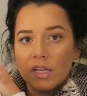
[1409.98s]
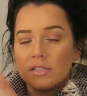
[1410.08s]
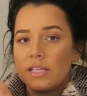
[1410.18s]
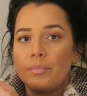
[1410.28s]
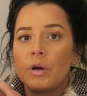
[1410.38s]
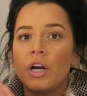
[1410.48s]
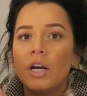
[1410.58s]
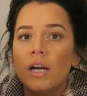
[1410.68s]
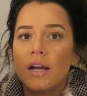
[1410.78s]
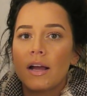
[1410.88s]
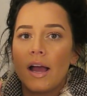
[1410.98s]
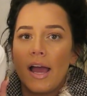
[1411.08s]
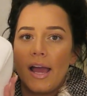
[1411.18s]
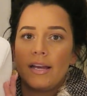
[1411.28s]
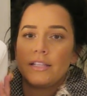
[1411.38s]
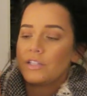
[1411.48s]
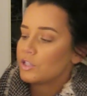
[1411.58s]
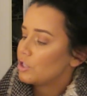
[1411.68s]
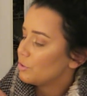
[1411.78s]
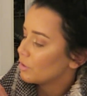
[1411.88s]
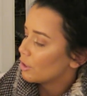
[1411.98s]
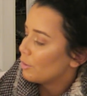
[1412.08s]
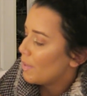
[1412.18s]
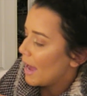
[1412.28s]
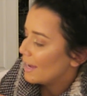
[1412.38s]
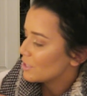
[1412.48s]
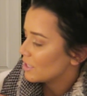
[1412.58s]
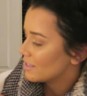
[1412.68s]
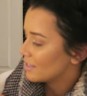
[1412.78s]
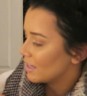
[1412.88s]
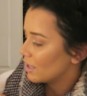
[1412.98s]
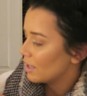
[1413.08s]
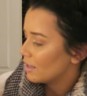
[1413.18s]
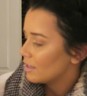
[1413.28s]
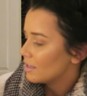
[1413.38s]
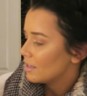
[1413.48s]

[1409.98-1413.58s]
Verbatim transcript: zipper and these cute little patches here.